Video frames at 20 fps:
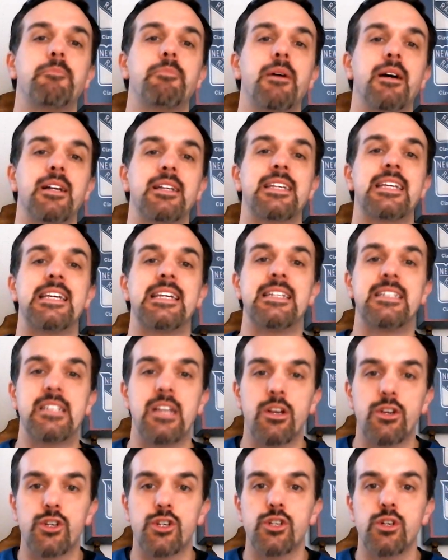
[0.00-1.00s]
but he
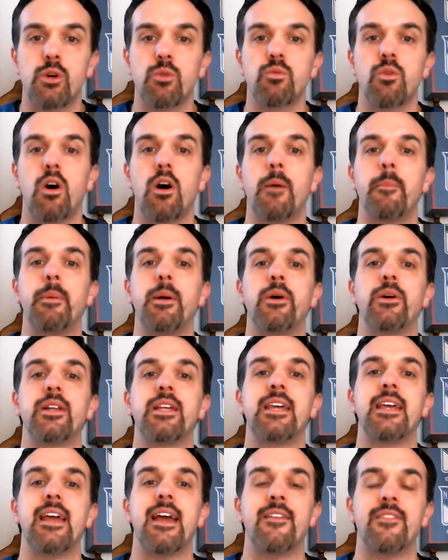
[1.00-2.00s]
does show raw
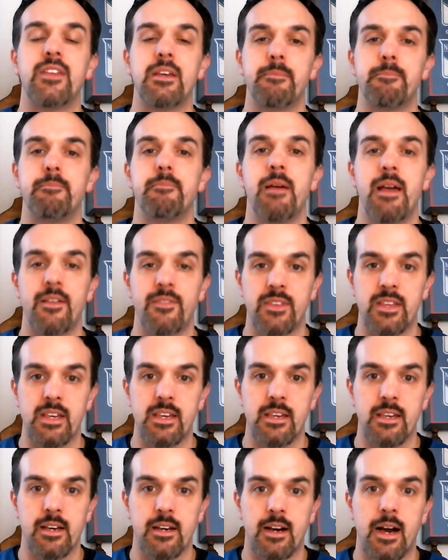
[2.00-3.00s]
ability and the
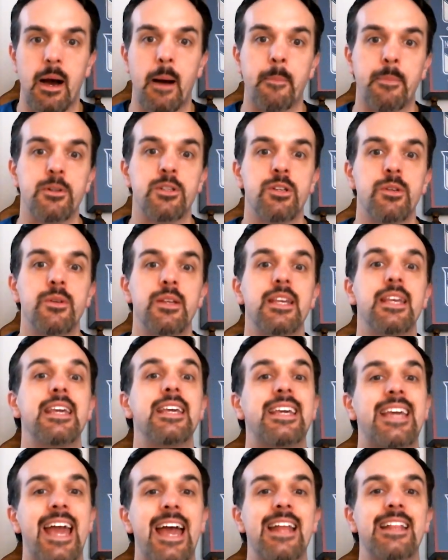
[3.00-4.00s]
opportunity he
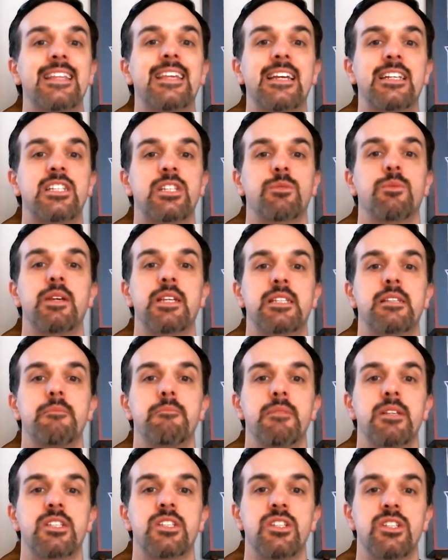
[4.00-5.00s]
can get swings and
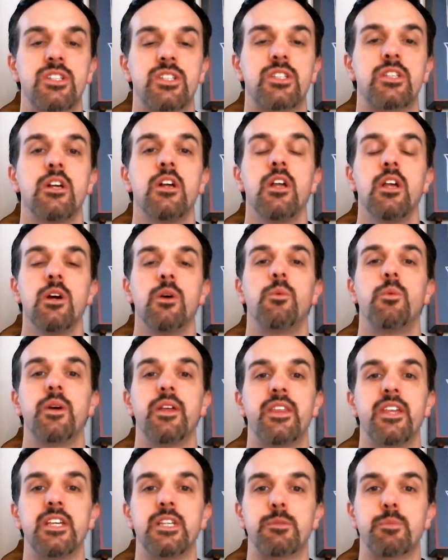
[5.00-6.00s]
misses
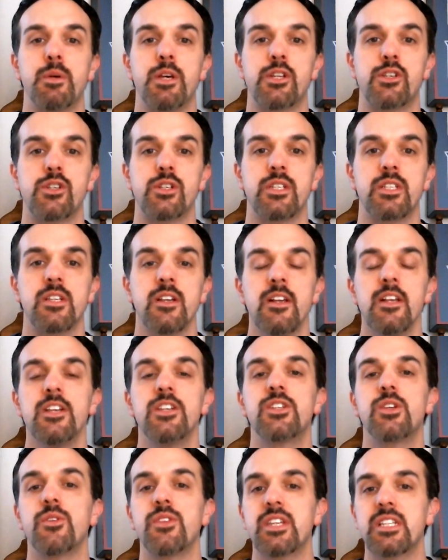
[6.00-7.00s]
with his pitches.
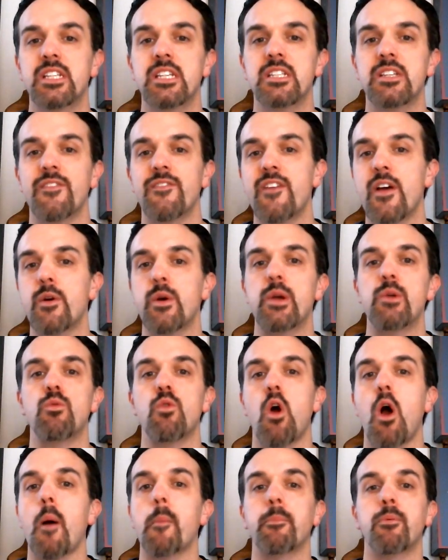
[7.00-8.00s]
So this is a very
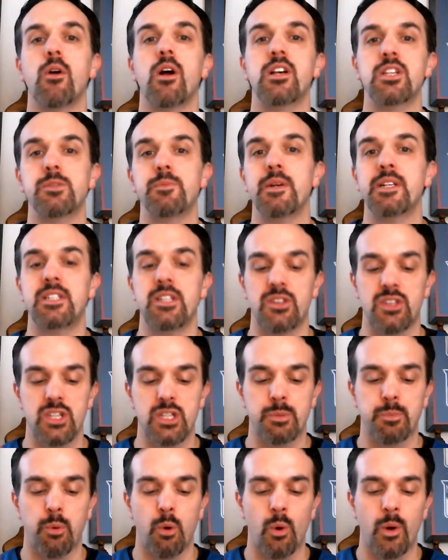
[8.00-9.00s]
raw prospect at
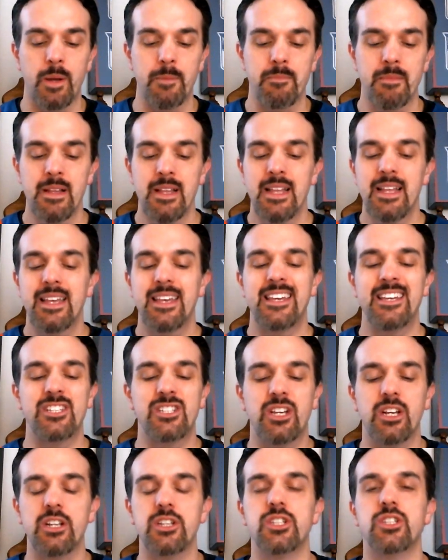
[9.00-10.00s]
this point. He's
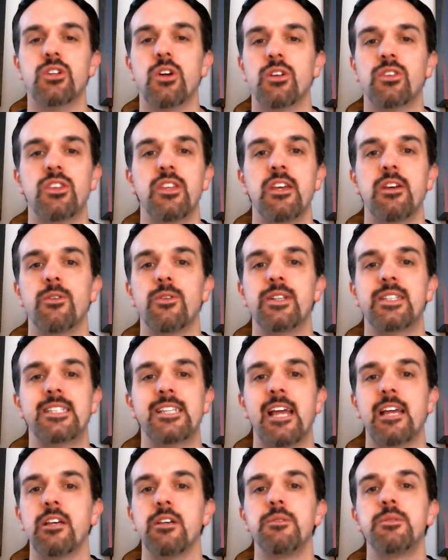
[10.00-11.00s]
going to start the year in
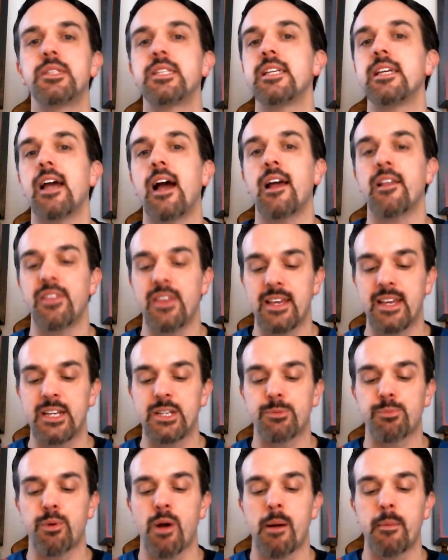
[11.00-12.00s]
St. Lucie. I think
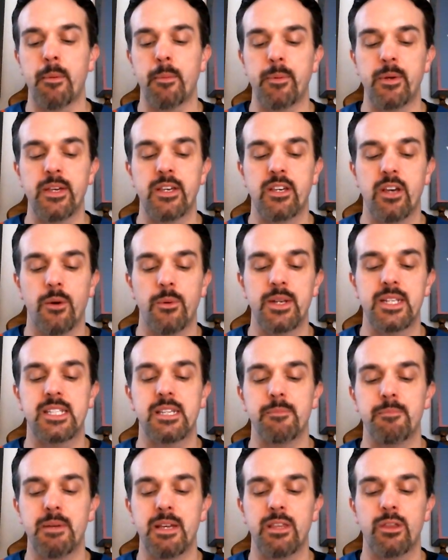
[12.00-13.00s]
he's probably going
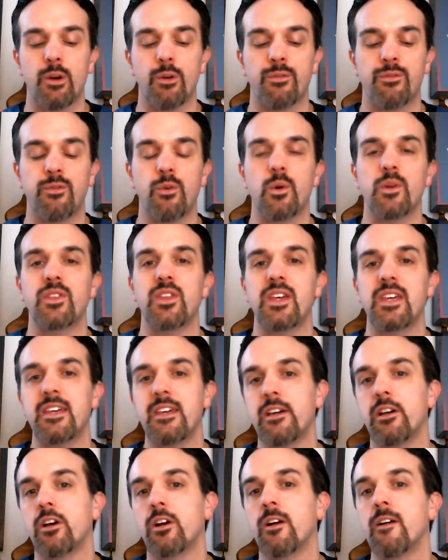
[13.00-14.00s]
to be there for the
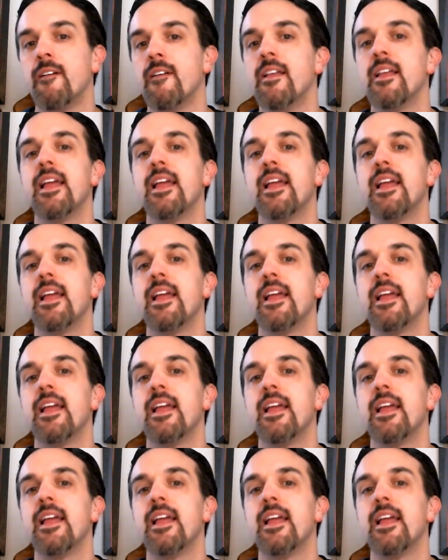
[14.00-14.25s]
year.